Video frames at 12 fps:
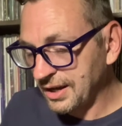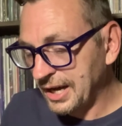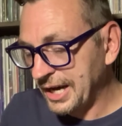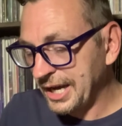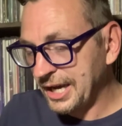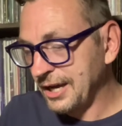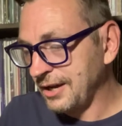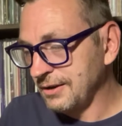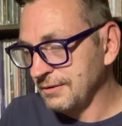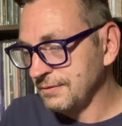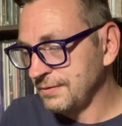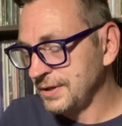I
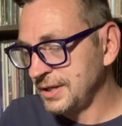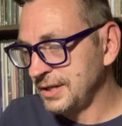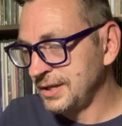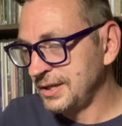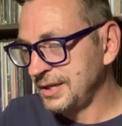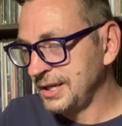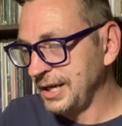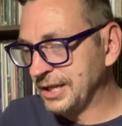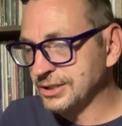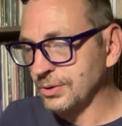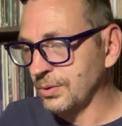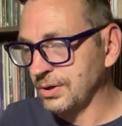have
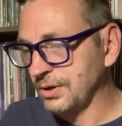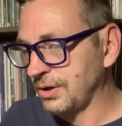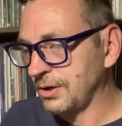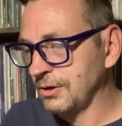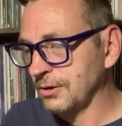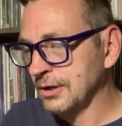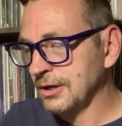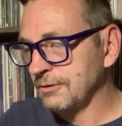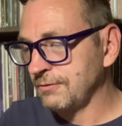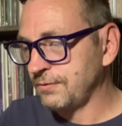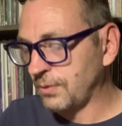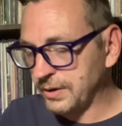adored her
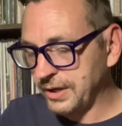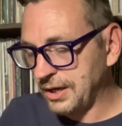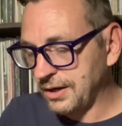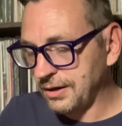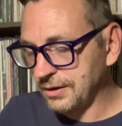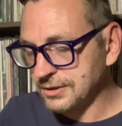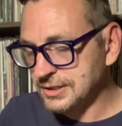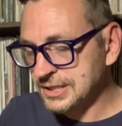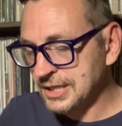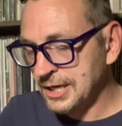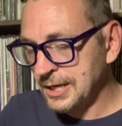for years.